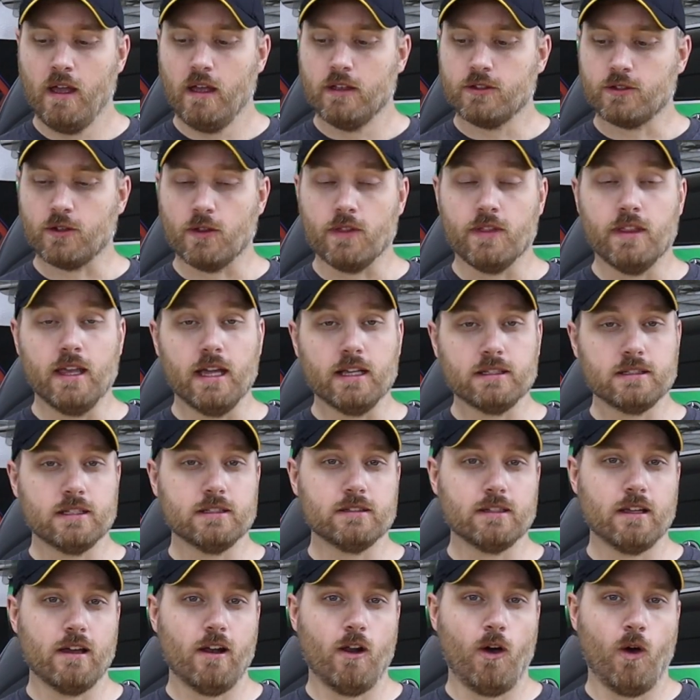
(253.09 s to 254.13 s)
So this
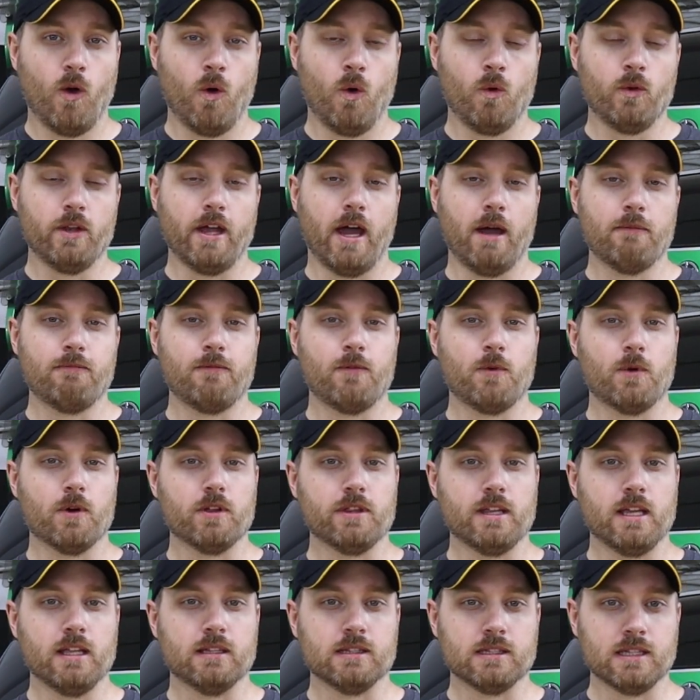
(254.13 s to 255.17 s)
is going to hold up for
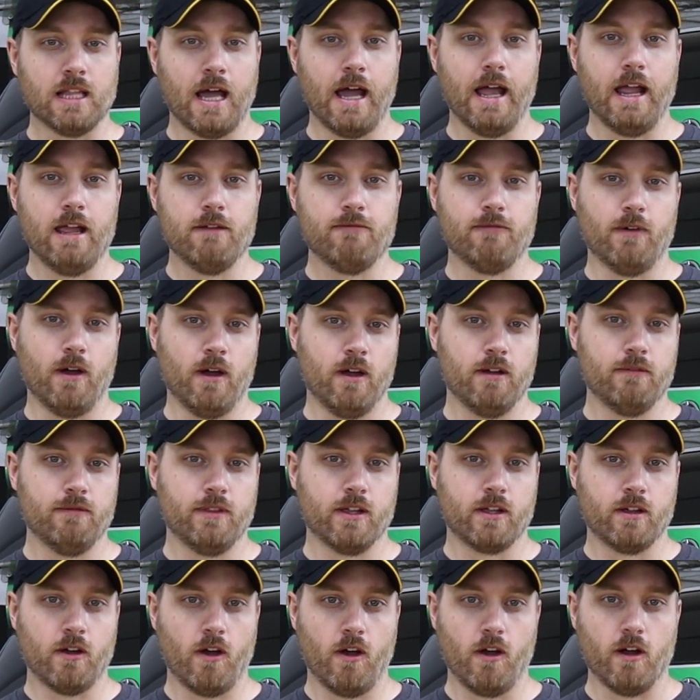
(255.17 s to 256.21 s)
the life of
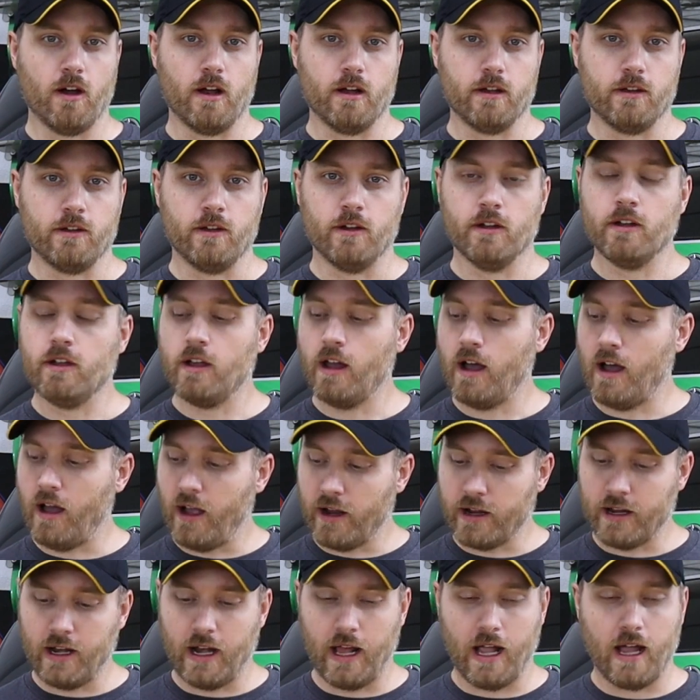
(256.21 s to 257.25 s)
the cart. You're
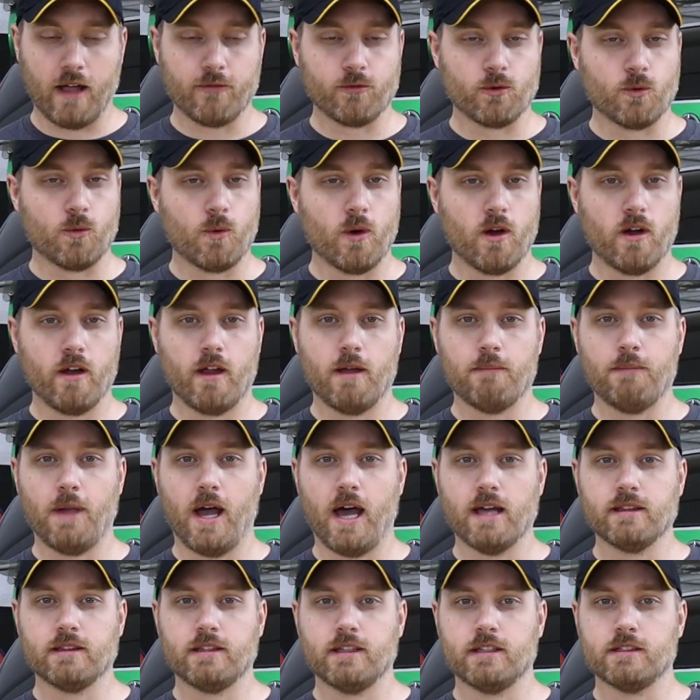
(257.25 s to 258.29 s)
not going to have to worry
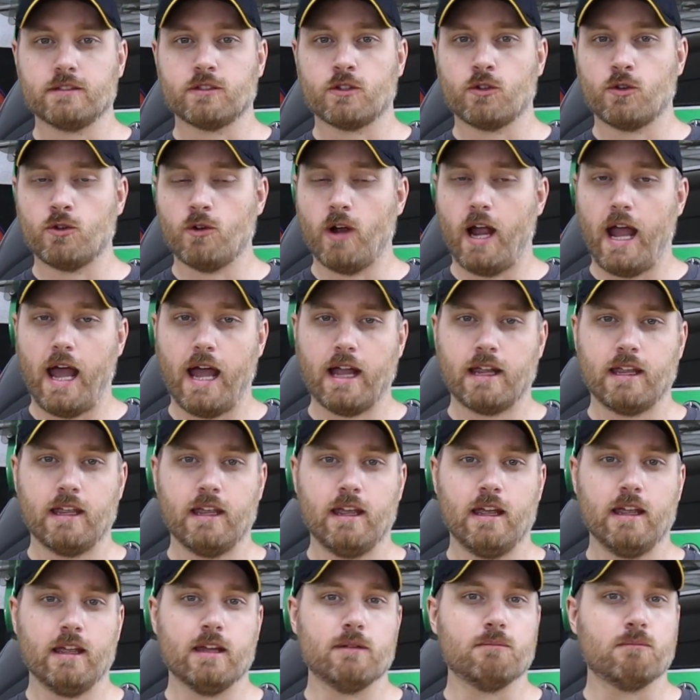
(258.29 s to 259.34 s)
about this
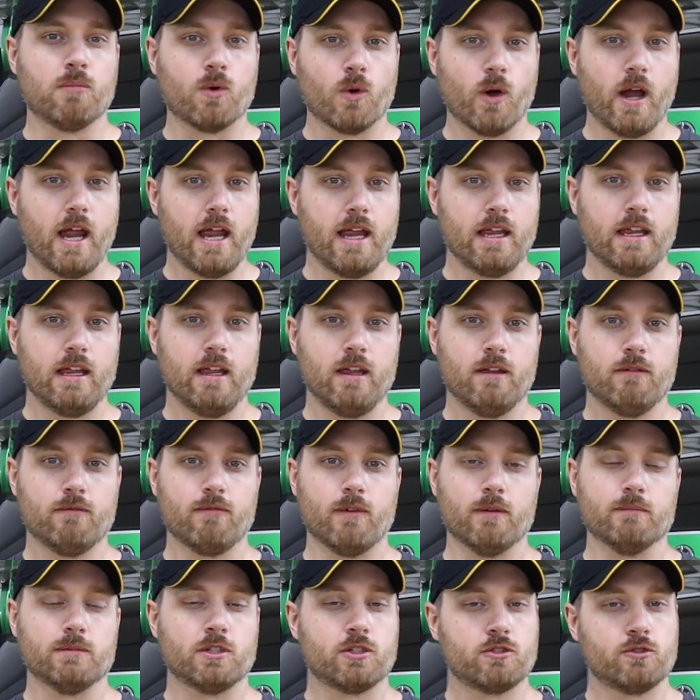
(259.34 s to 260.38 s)
cracking and breaking
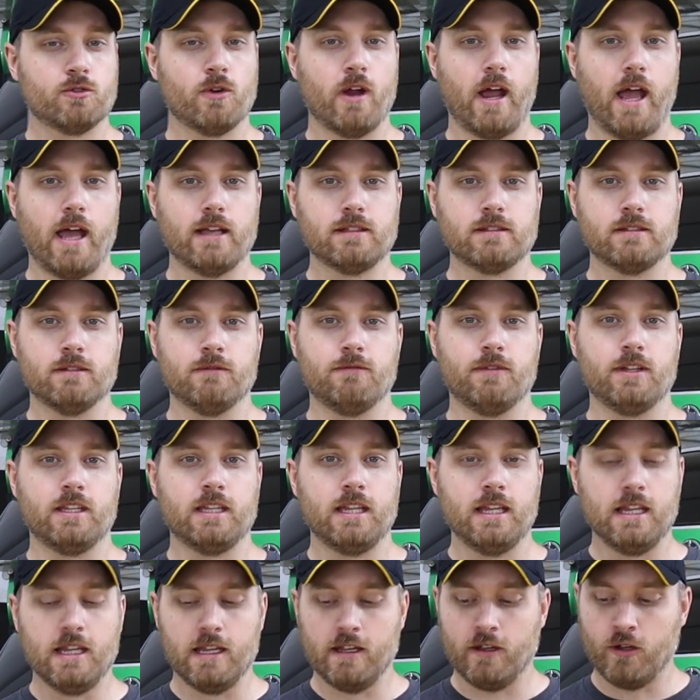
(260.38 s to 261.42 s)
from stress and
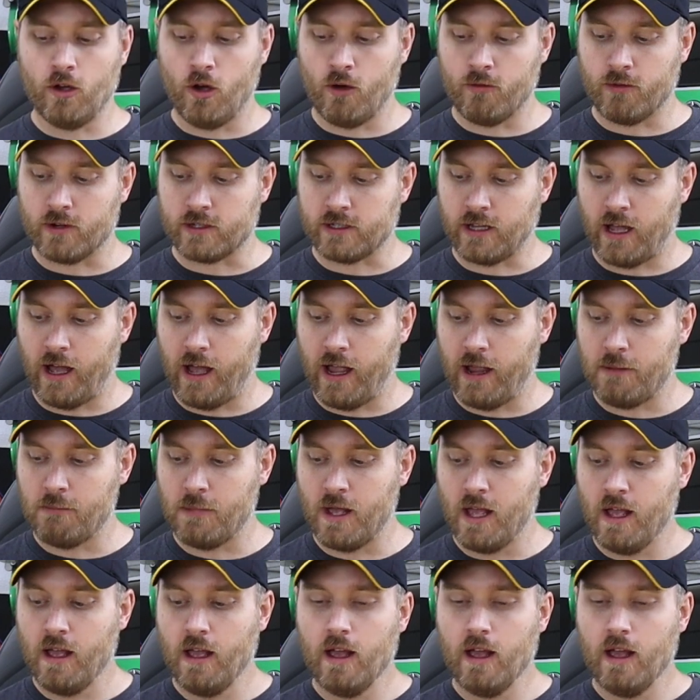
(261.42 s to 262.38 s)
fatigue over time.